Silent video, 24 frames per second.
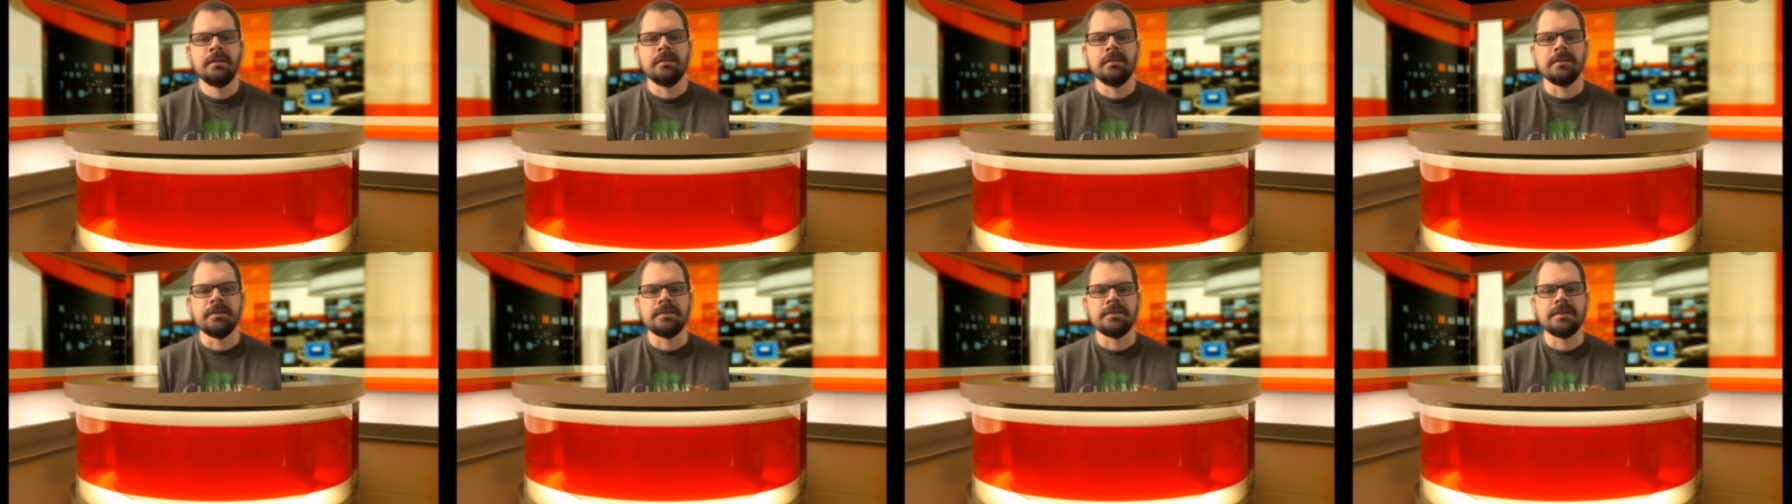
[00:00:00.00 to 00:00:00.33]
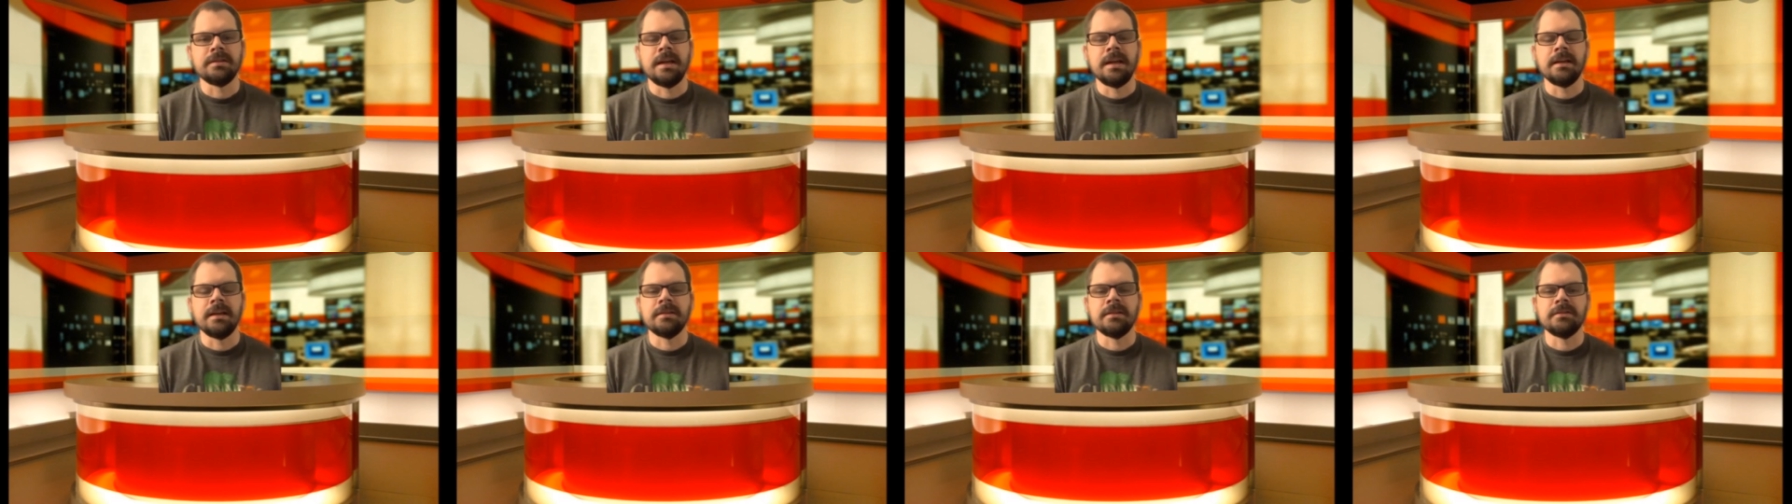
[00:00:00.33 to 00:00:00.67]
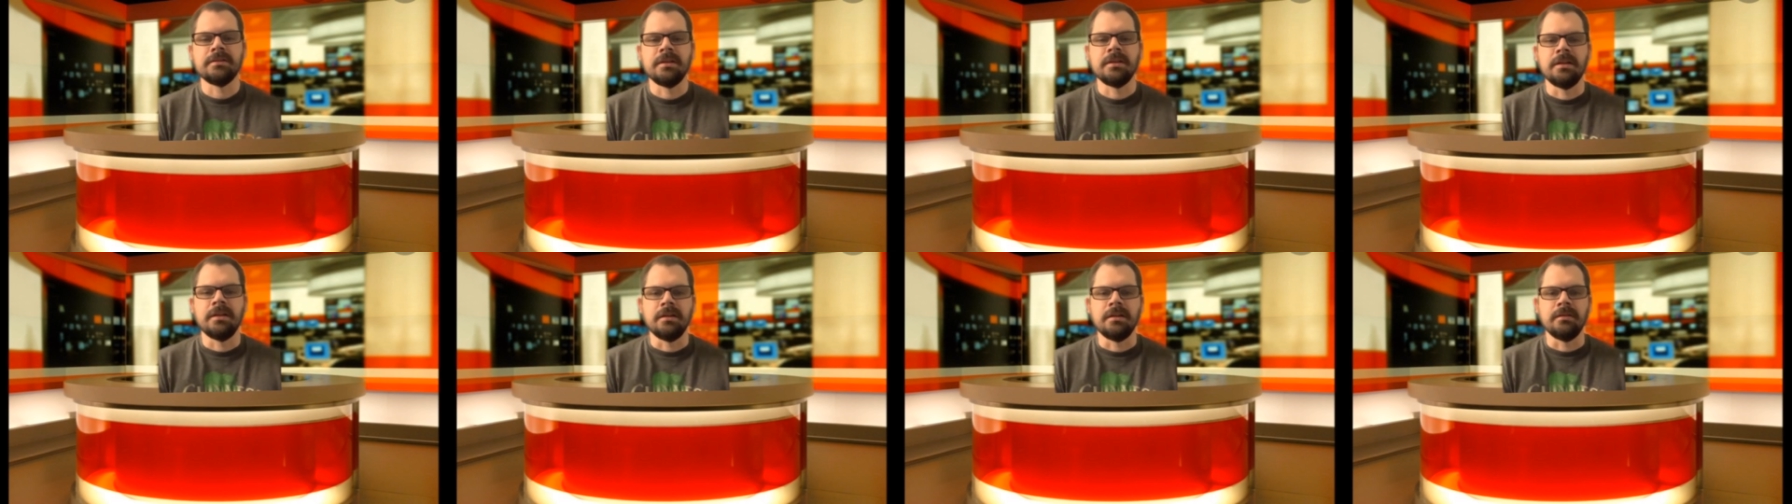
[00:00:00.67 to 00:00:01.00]
the
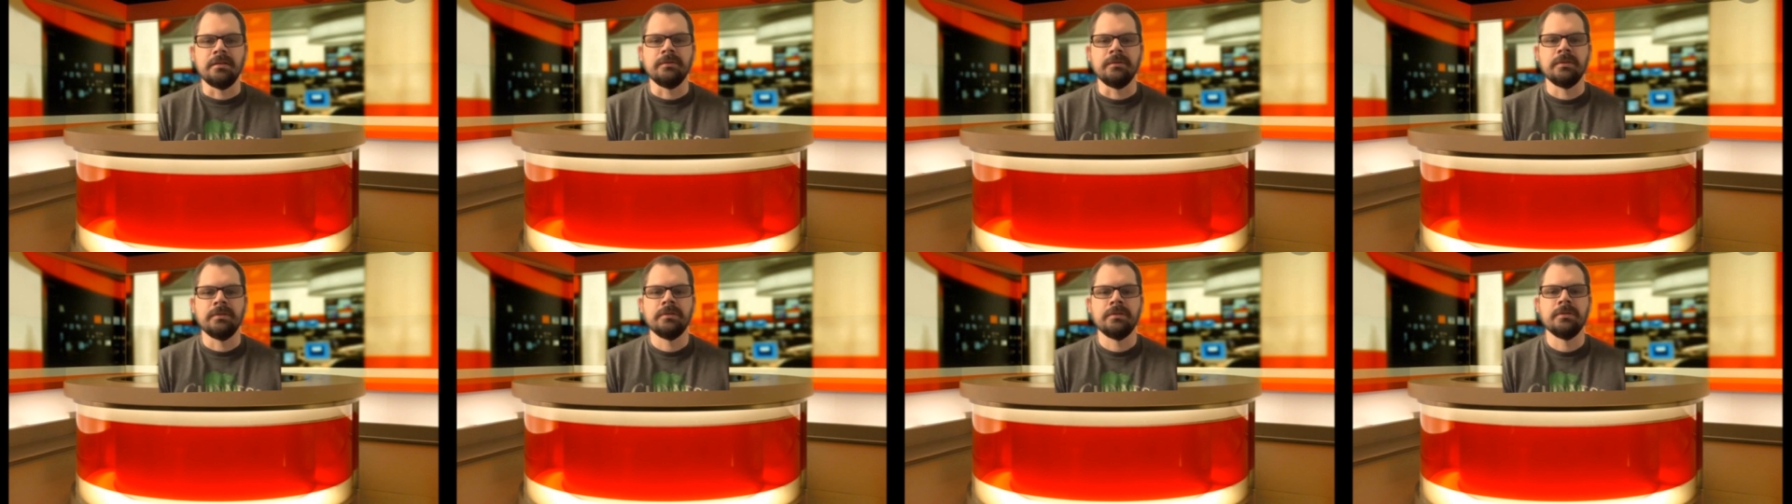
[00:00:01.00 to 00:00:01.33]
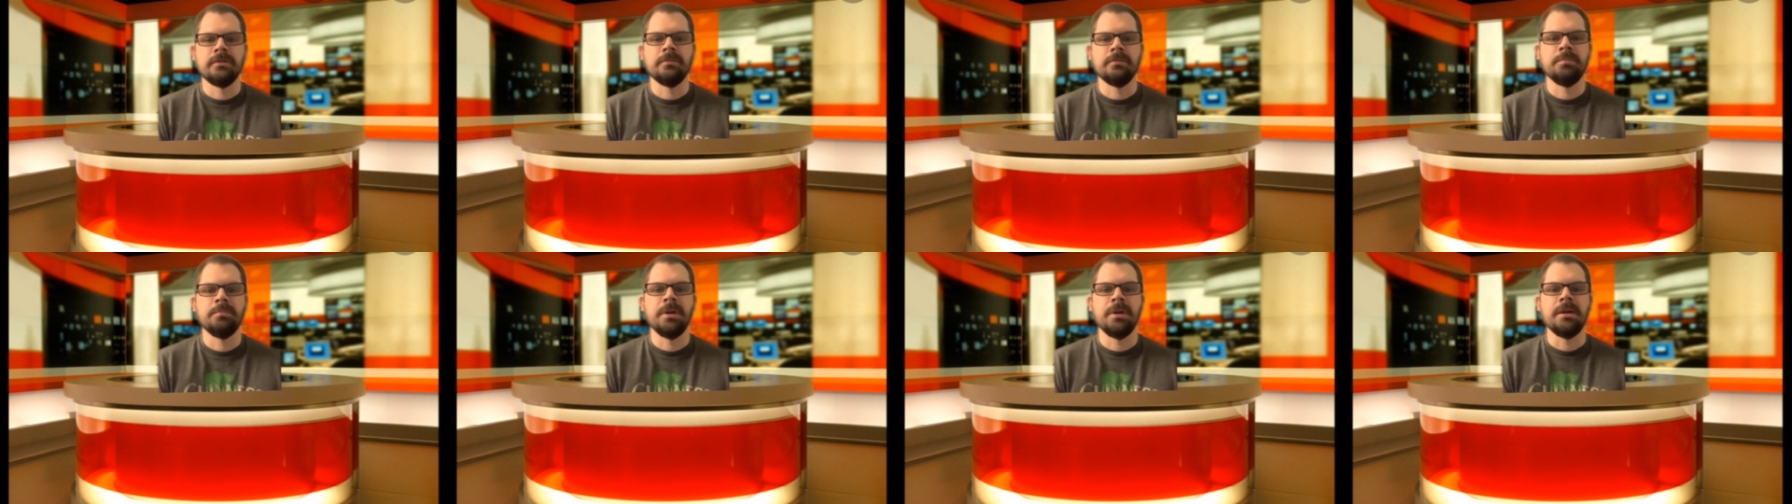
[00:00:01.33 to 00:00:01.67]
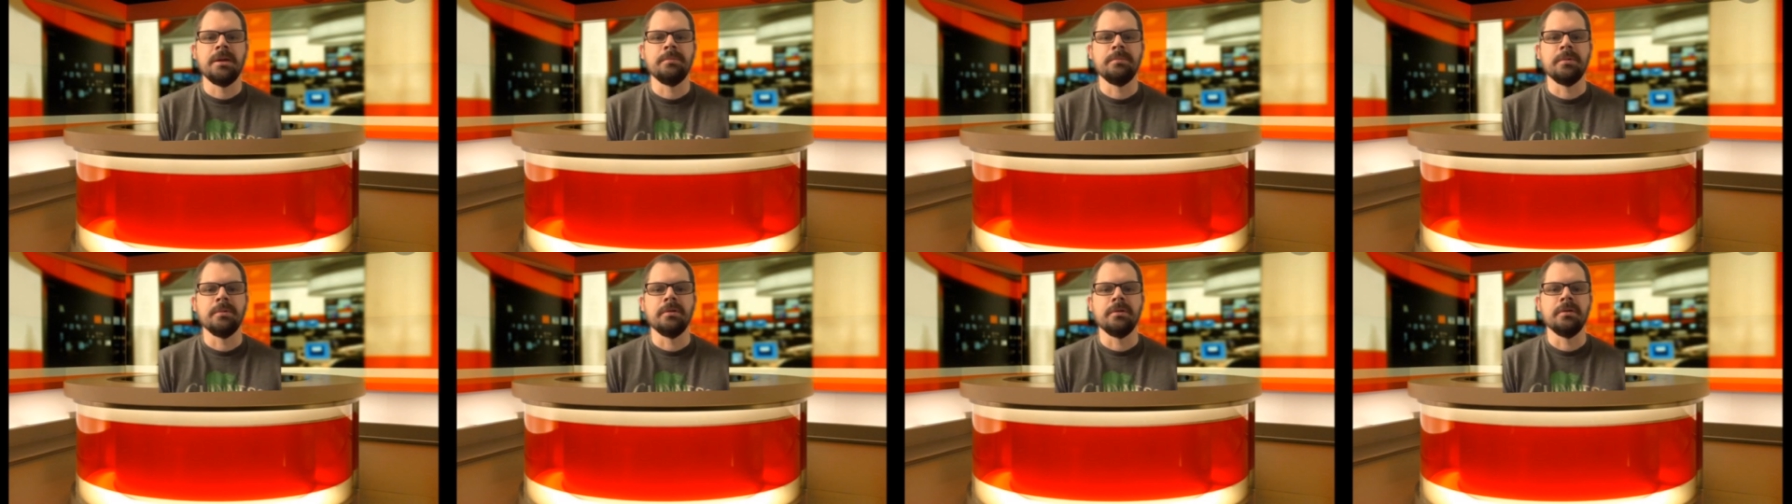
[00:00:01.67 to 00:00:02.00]
stacks of
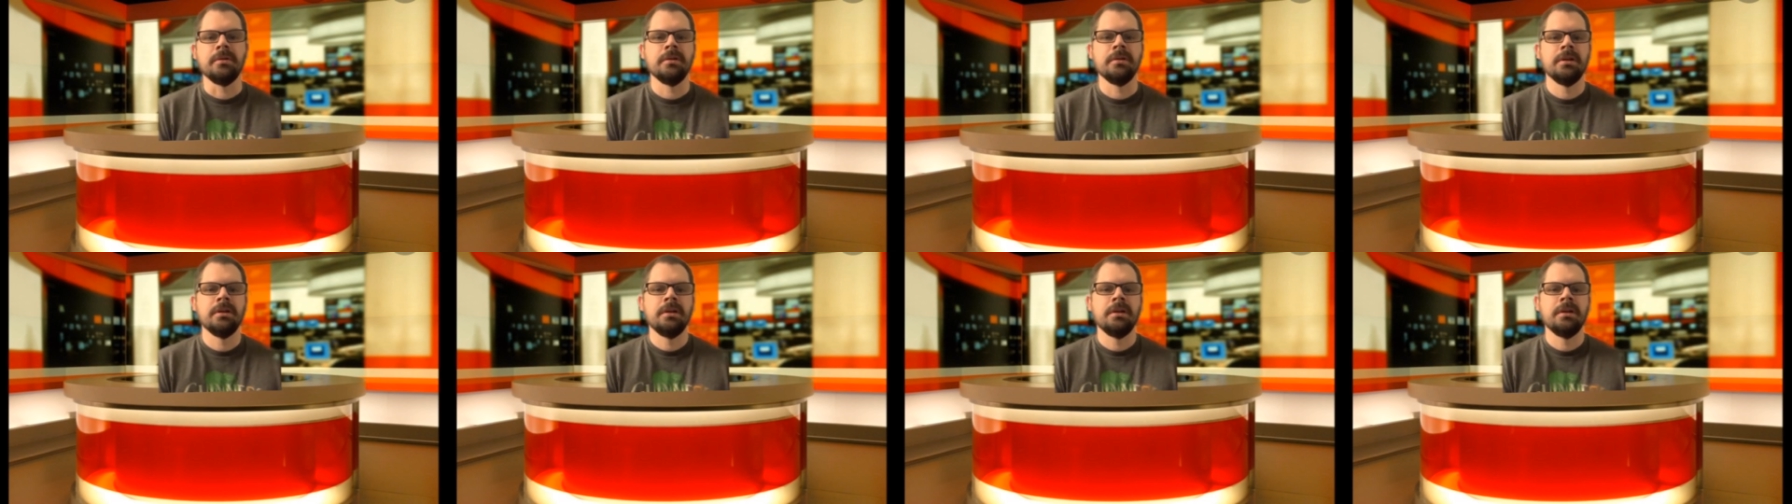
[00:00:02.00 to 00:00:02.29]
paper